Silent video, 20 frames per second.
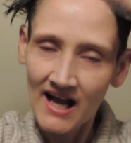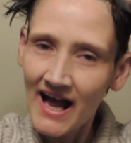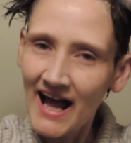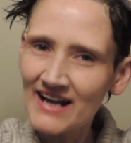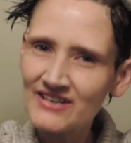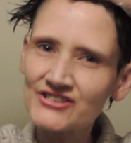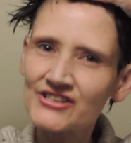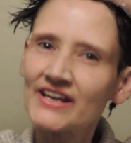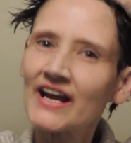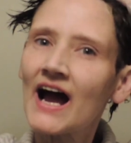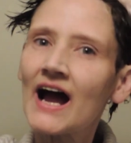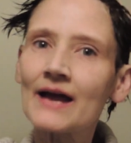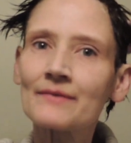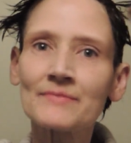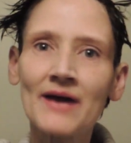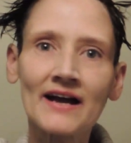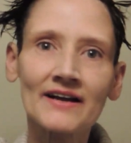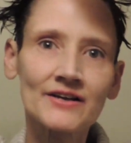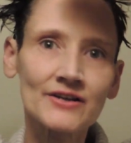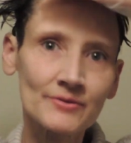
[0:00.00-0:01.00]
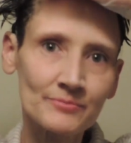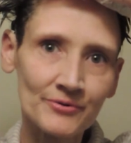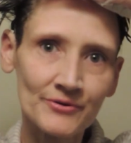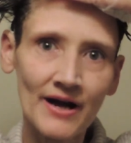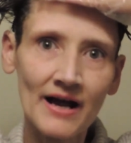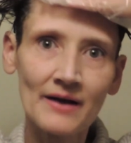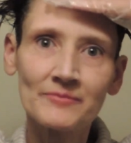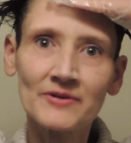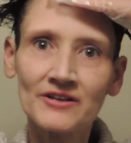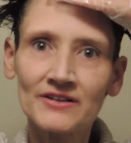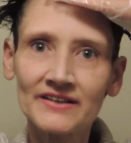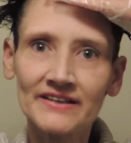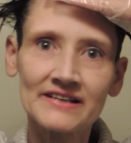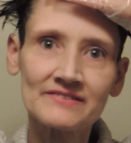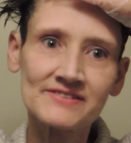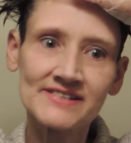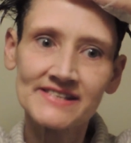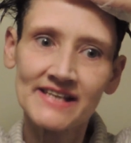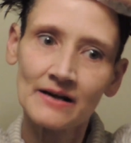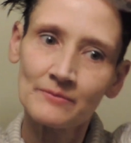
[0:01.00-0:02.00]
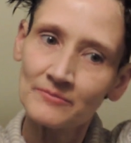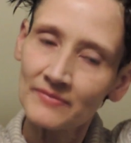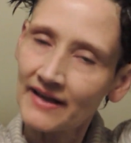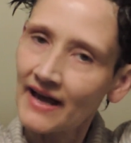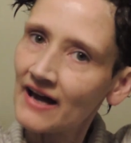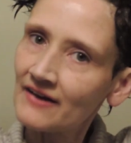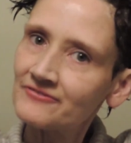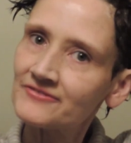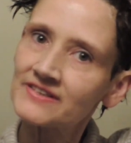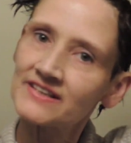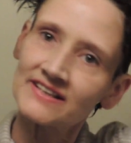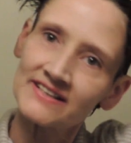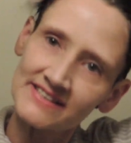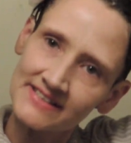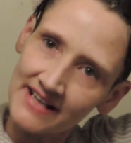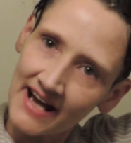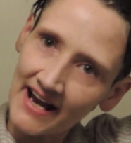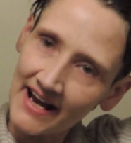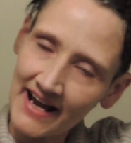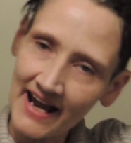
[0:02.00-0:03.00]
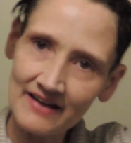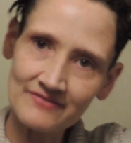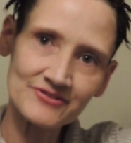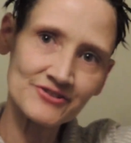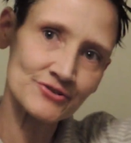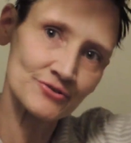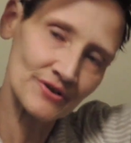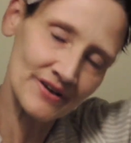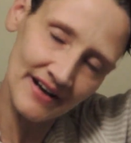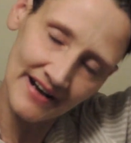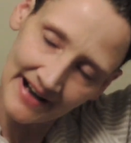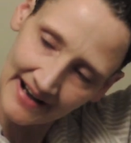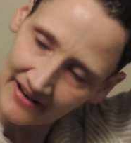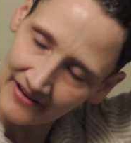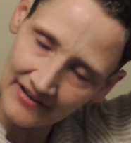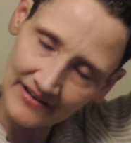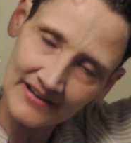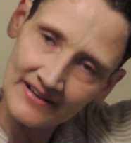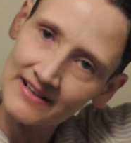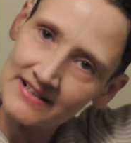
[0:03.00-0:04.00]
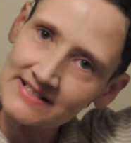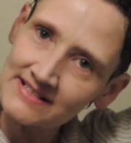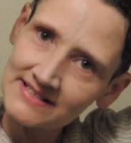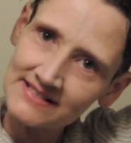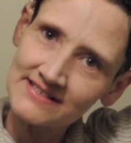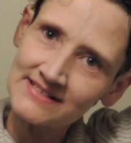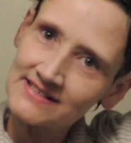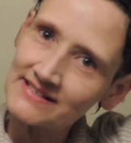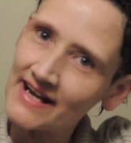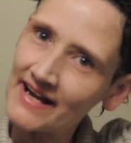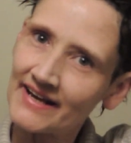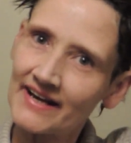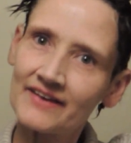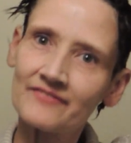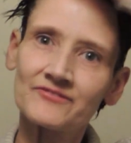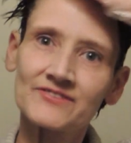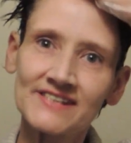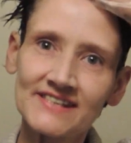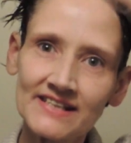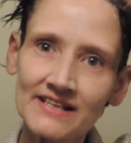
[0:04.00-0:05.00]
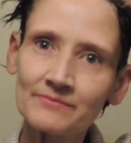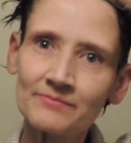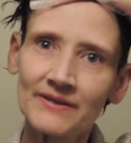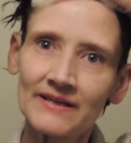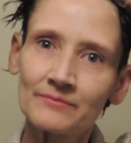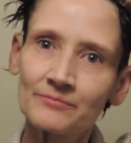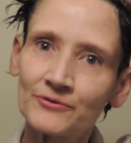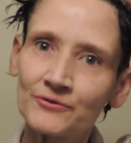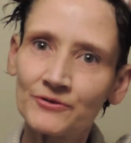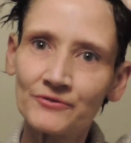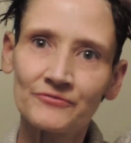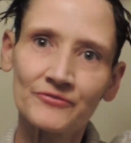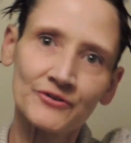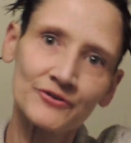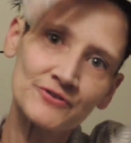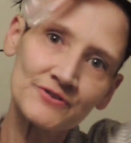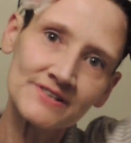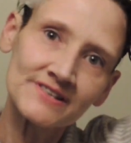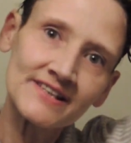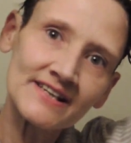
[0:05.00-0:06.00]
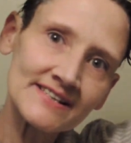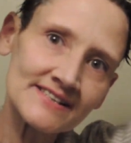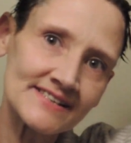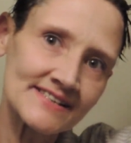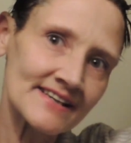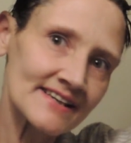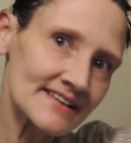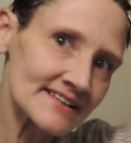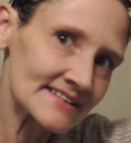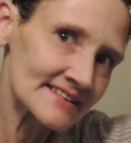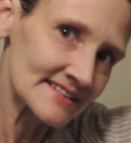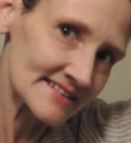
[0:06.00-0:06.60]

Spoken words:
Actually, I'm going to leave some left, because I have short hair, and I've seen people who've used this.